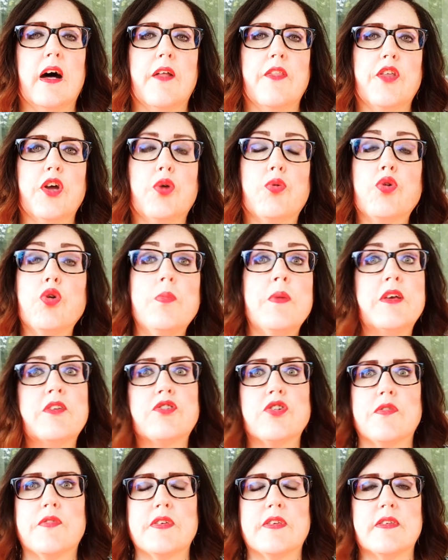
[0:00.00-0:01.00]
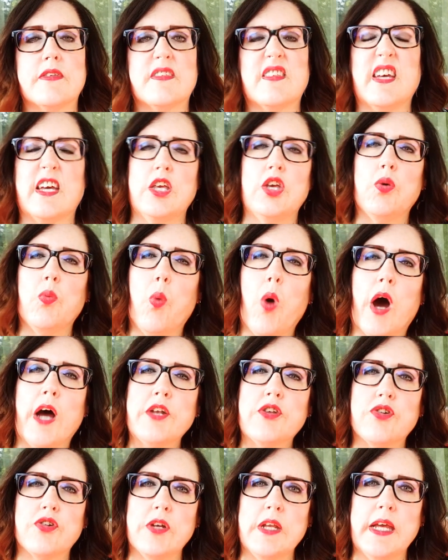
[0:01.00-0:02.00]
the grooming services that you
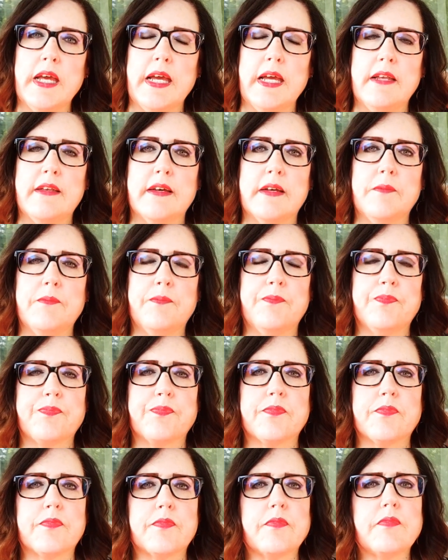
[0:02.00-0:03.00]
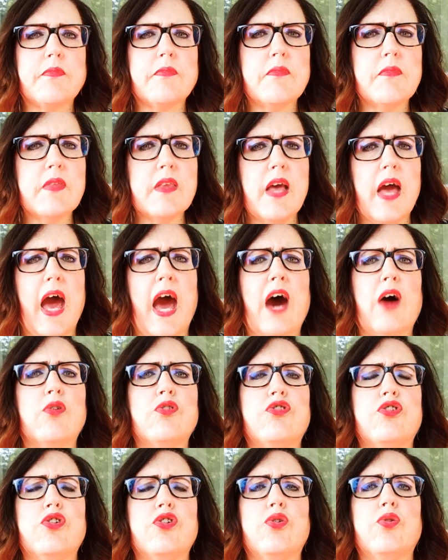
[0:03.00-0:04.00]
want or need, and how
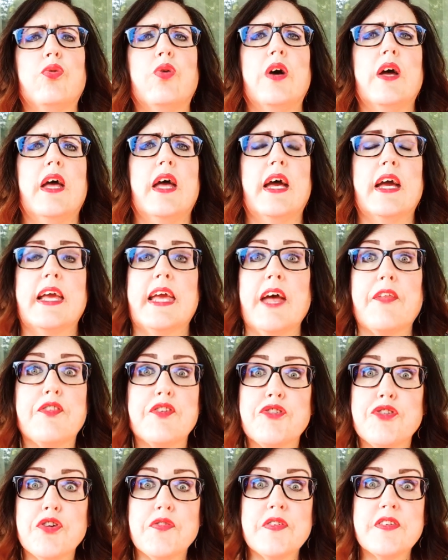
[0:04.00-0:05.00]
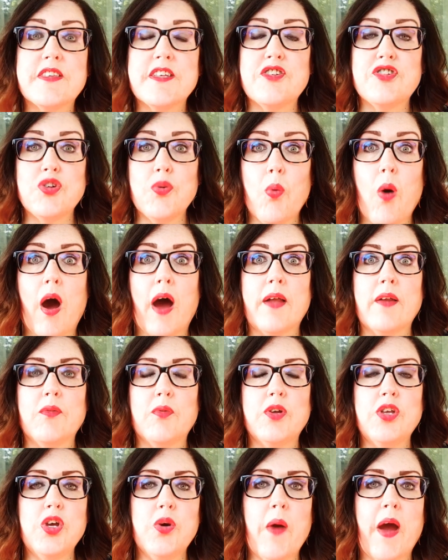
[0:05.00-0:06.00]
to get the service that you want
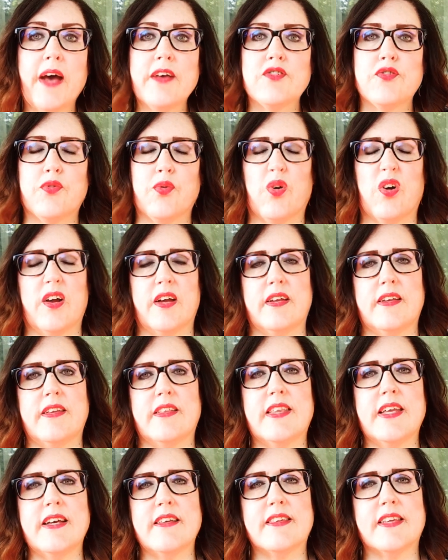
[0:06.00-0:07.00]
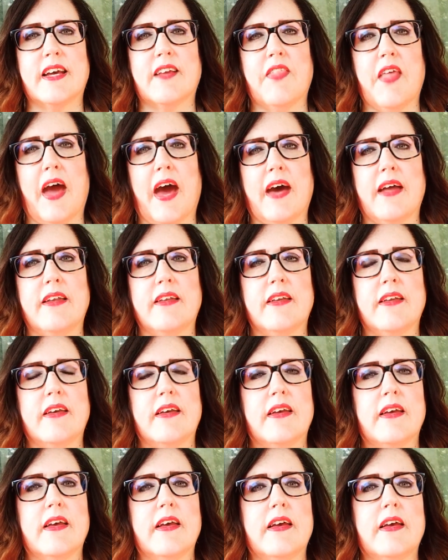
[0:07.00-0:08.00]
when you ask for it, things like that.
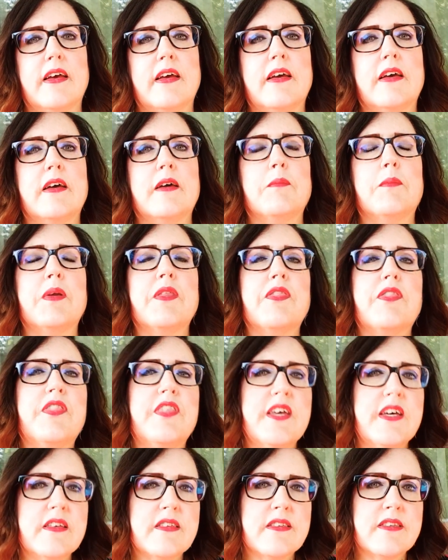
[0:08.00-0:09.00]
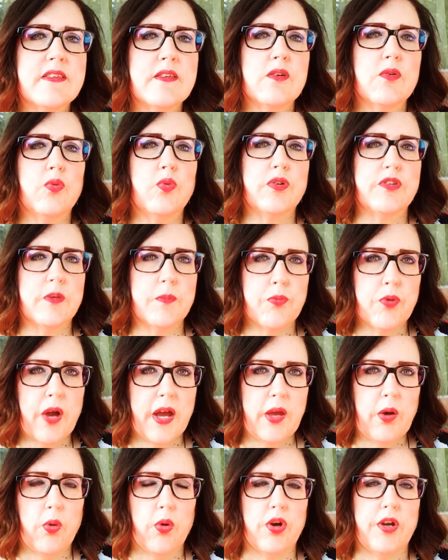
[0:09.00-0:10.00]
But this was a
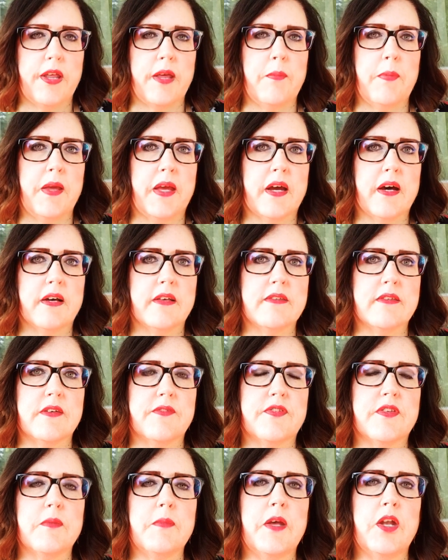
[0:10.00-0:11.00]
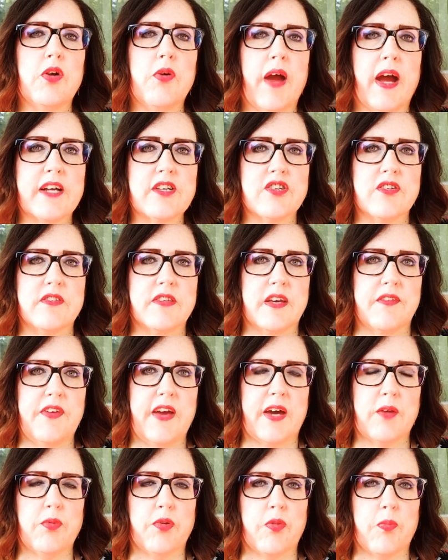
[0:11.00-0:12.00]
priority because of some interactions I've
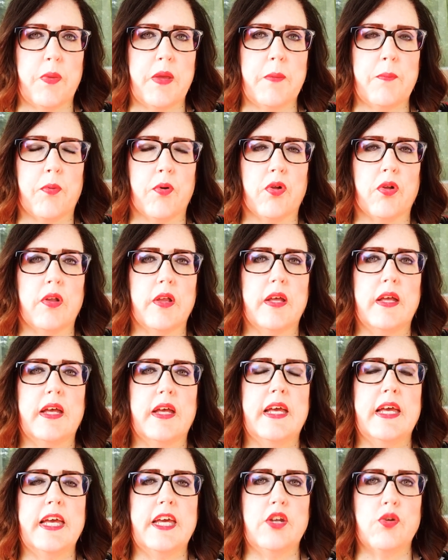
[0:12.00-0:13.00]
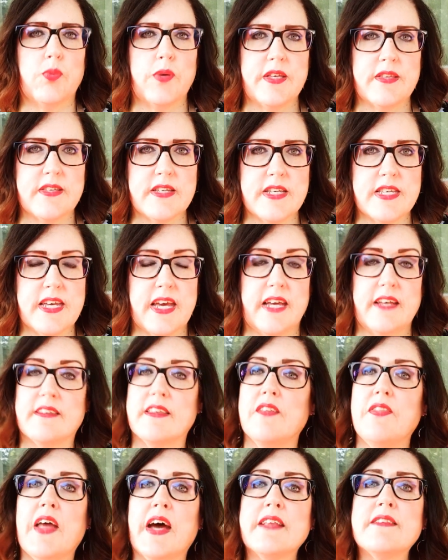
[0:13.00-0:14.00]
had with people in recent days,
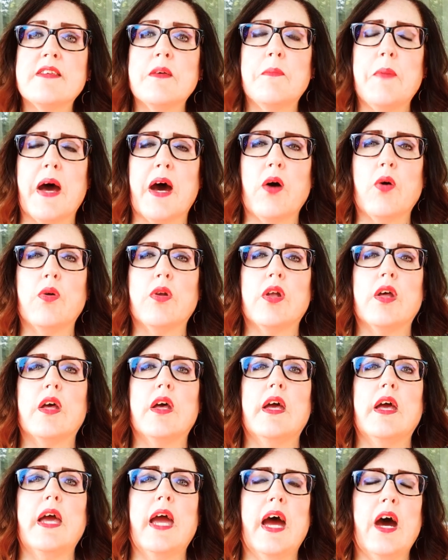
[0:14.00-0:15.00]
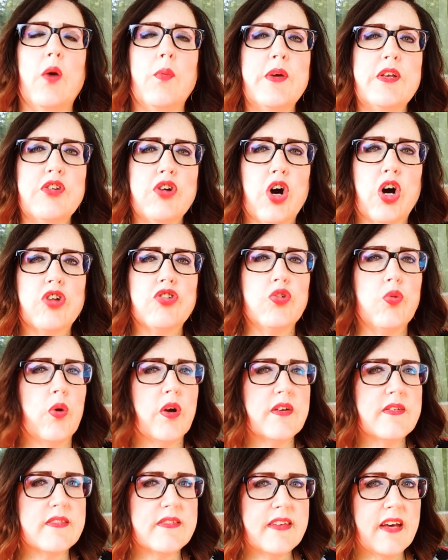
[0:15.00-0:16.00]
and that's about how we talk to
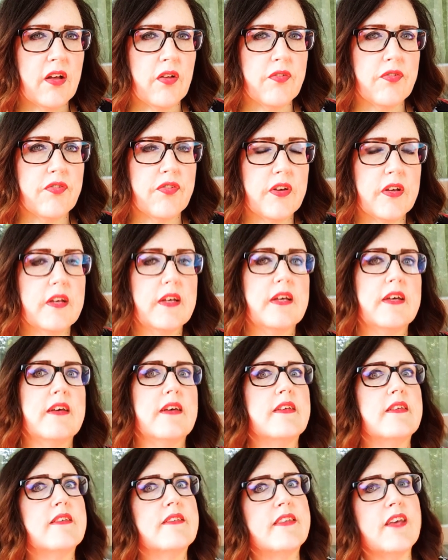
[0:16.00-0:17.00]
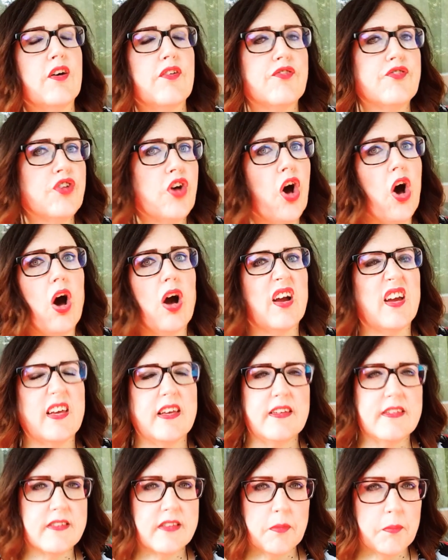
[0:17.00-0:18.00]
ourselves. Self-talk
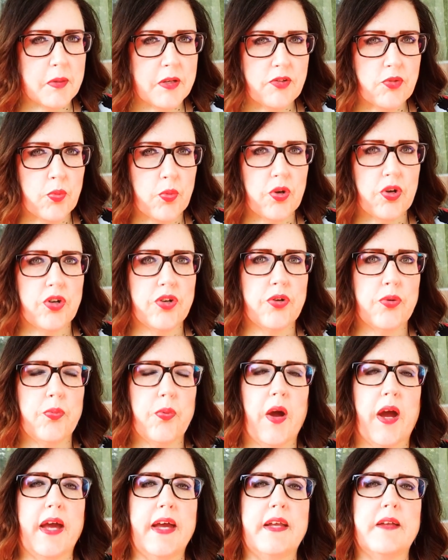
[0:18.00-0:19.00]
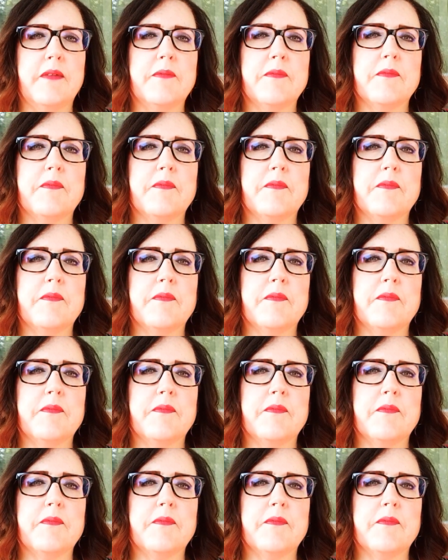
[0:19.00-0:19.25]
is the buzzword, right?